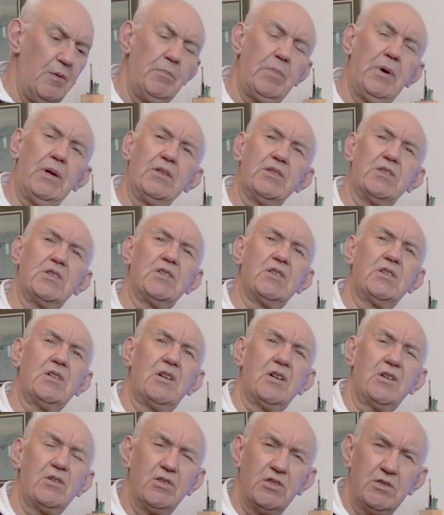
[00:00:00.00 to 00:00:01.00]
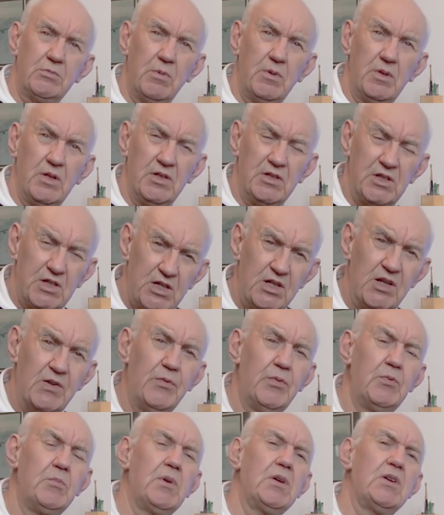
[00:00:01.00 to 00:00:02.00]
But I got some additional
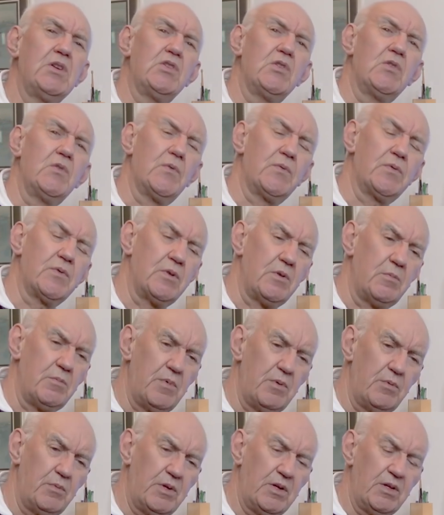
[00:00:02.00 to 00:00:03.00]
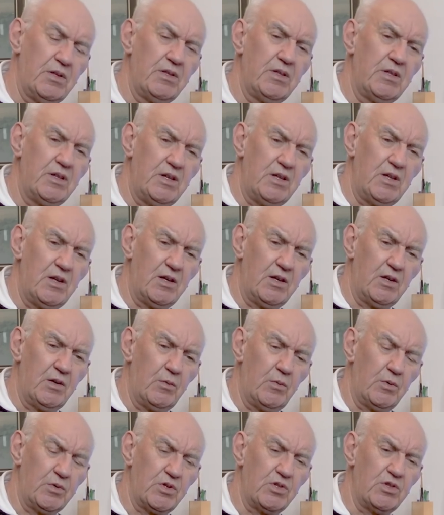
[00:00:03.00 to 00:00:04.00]
information from one of the
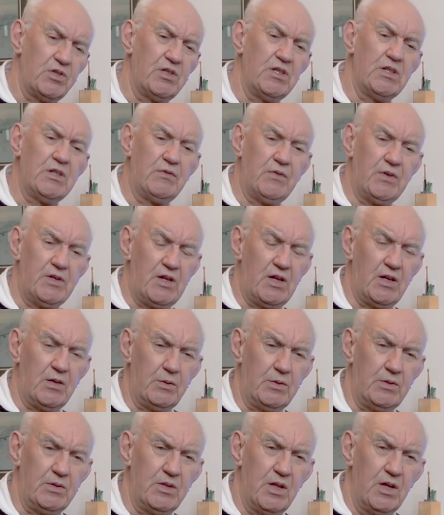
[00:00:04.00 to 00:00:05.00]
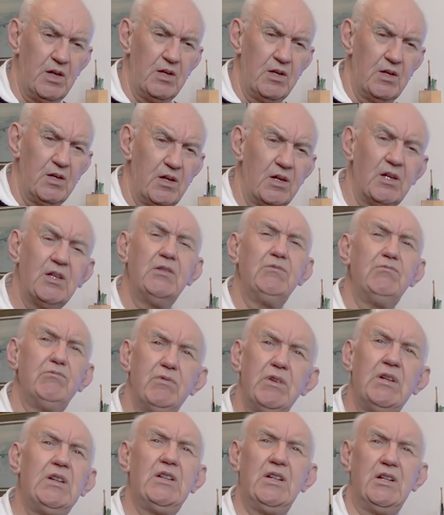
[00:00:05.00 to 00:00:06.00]
watchers of this video, and I'm going to
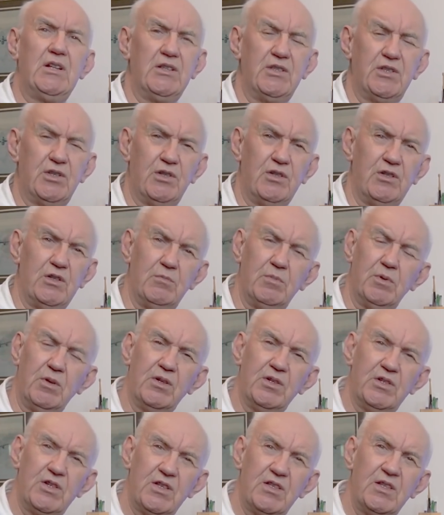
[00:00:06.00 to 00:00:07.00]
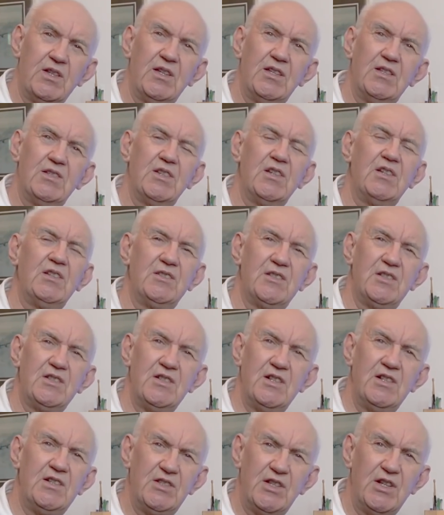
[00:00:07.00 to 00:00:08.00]
read it to you because I think
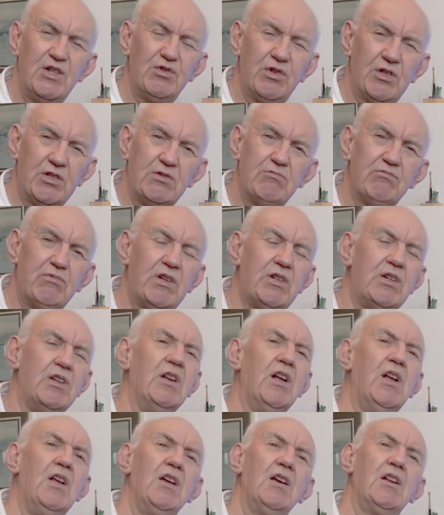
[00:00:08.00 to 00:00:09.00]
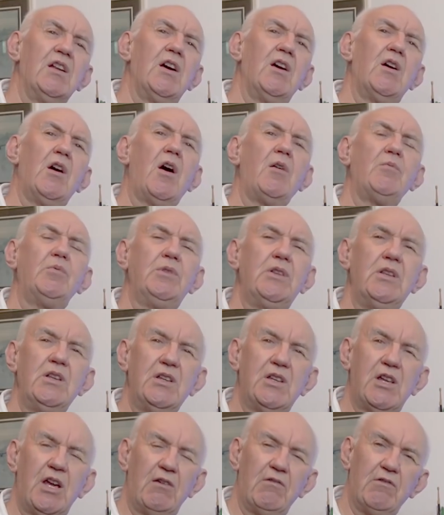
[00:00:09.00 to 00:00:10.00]
it's interesting reading. And I would
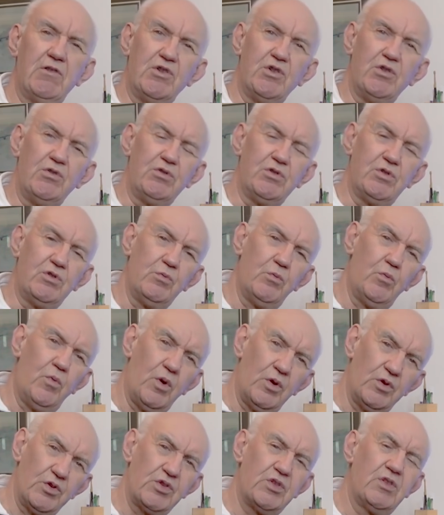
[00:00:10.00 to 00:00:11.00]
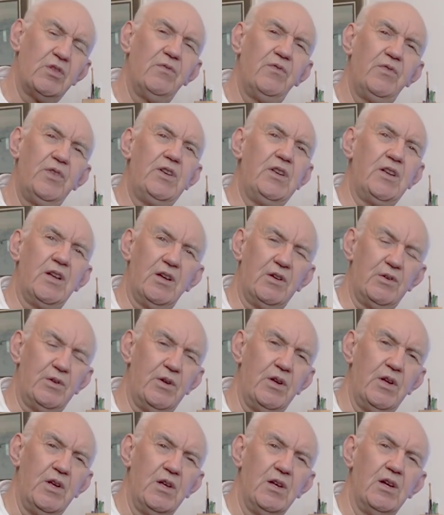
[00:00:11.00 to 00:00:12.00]
encourage you to watch the
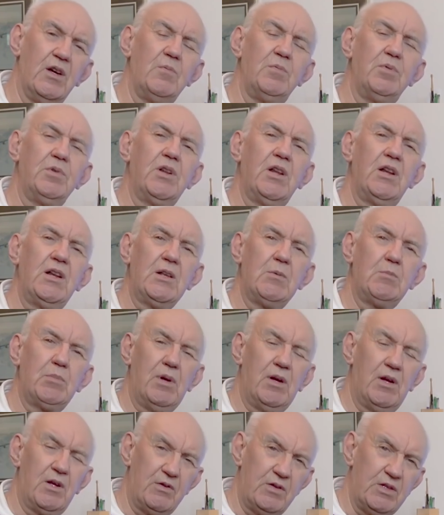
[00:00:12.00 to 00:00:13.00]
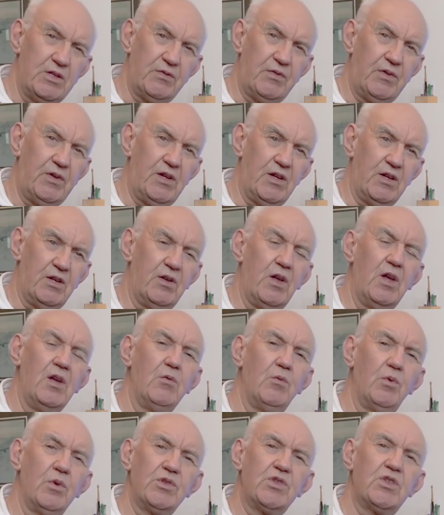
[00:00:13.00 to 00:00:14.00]
video. I'll put a link below this video.
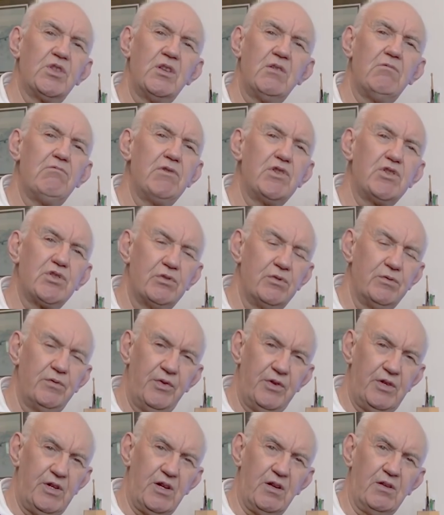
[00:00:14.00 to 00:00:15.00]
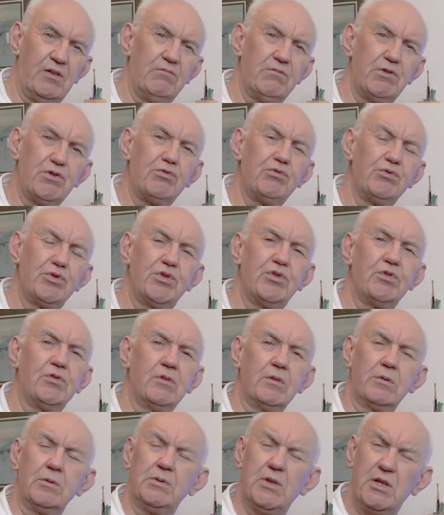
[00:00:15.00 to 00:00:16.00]
Watch the original video, the original
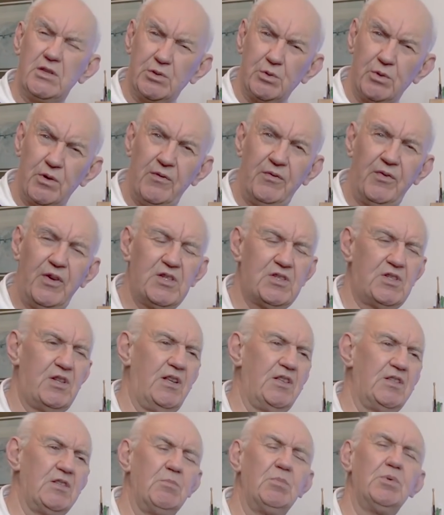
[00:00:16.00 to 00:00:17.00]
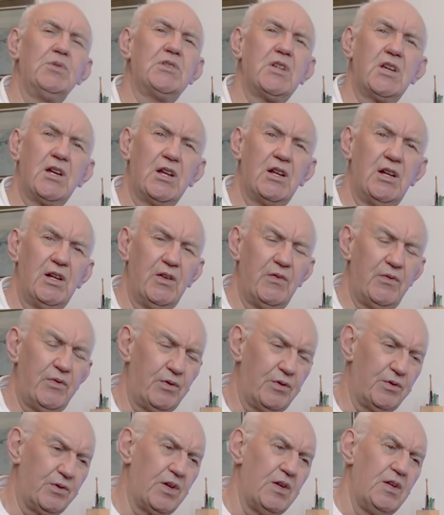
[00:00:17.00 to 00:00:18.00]
story, because it's quite fascinating, particularly if
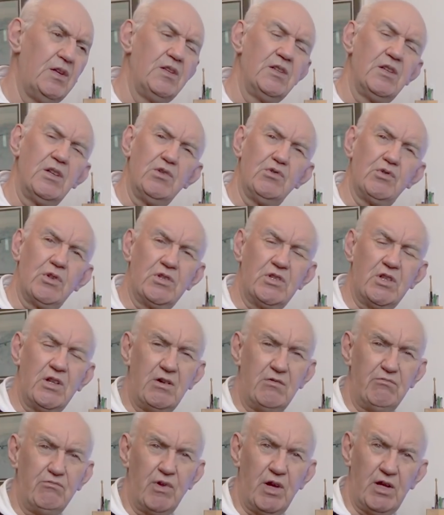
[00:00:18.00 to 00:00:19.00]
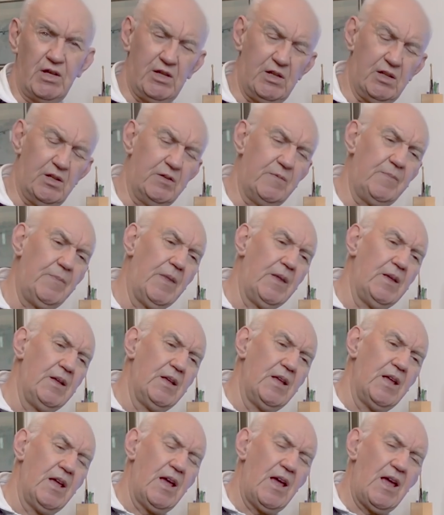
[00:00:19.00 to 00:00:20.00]
you're interested in radio.
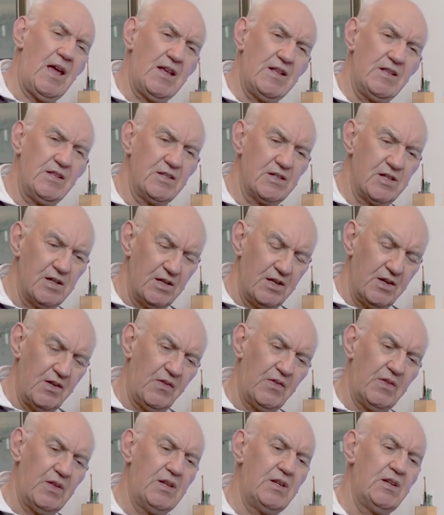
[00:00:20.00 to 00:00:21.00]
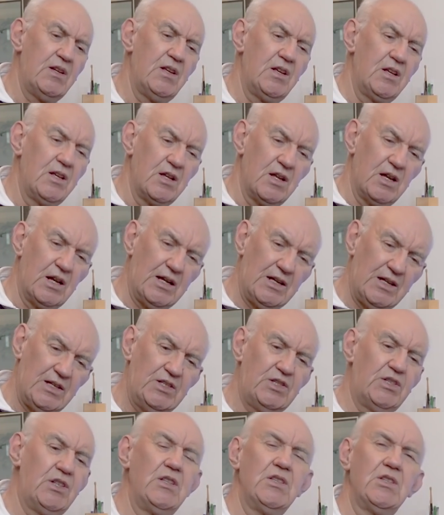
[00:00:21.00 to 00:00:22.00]
And then
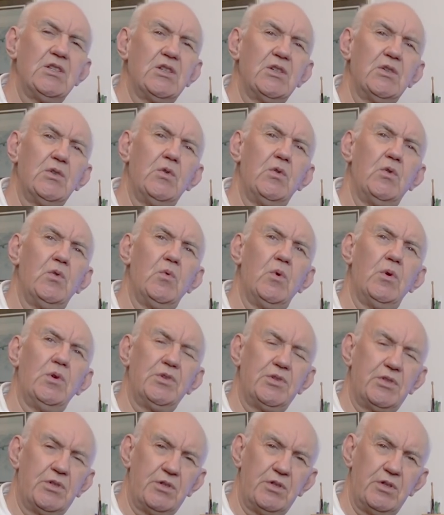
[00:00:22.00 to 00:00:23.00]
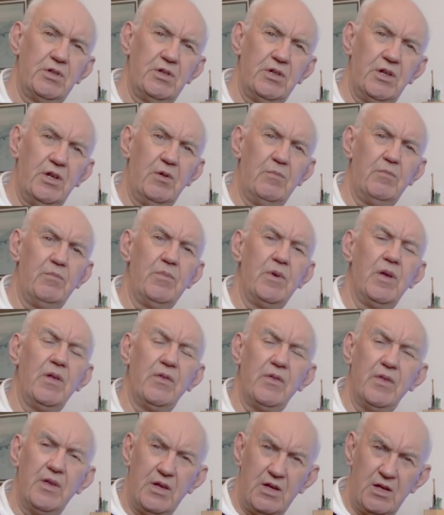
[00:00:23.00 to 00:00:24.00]
listen to what
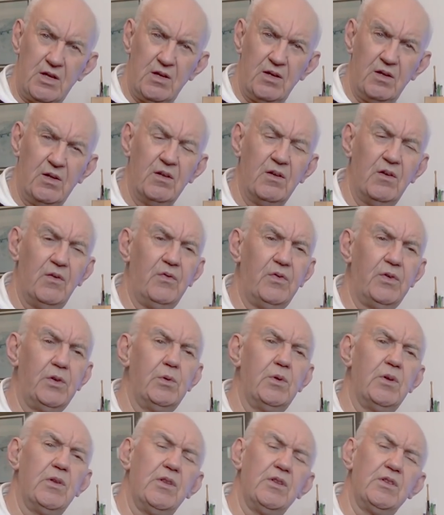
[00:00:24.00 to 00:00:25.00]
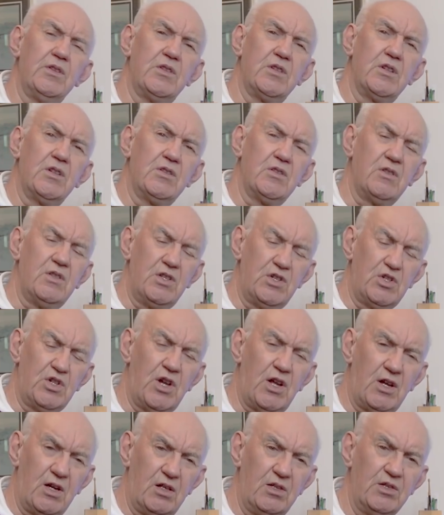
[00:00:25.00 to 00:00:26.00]
the viewer that to this
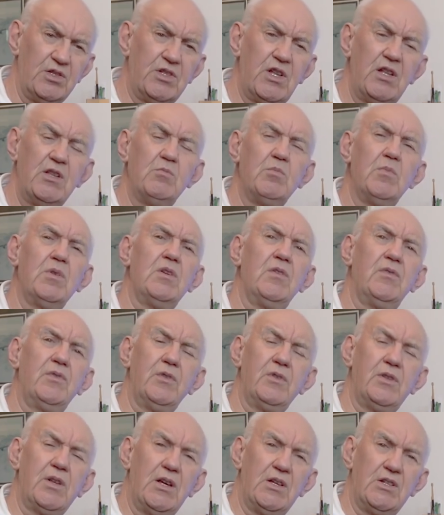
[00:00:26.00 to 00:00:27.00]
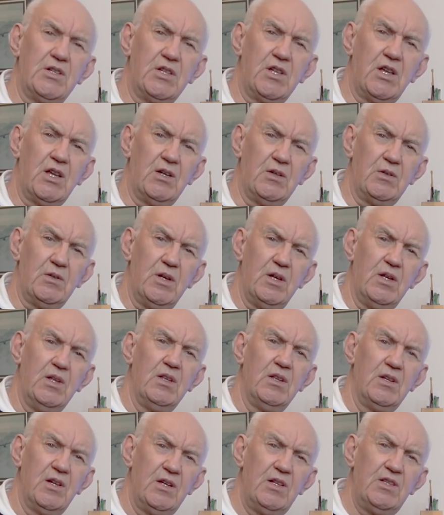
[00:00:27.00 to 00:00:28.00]
channel sent me a few days ago,
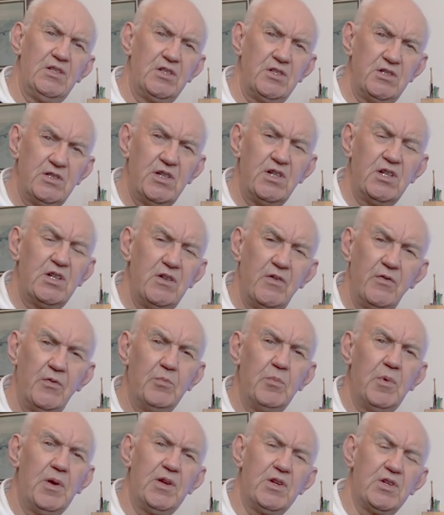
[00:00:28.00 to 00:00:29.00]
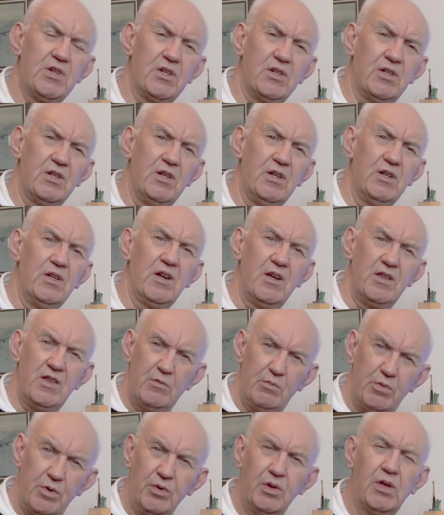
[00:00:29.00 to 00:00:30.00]
and it's additional information, and
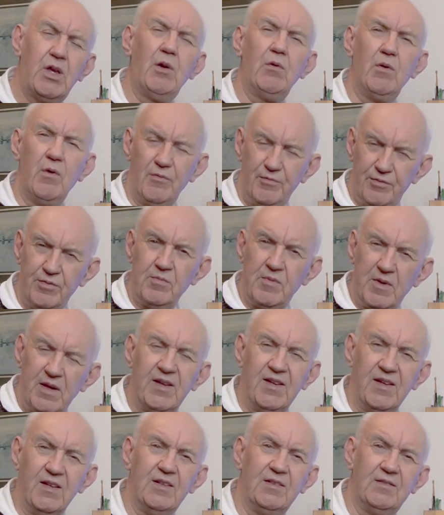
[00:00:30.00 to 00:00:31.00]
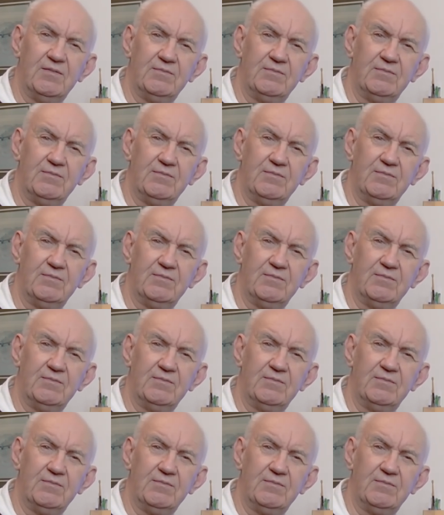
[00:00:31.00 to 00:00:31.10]
then we'll go on from there.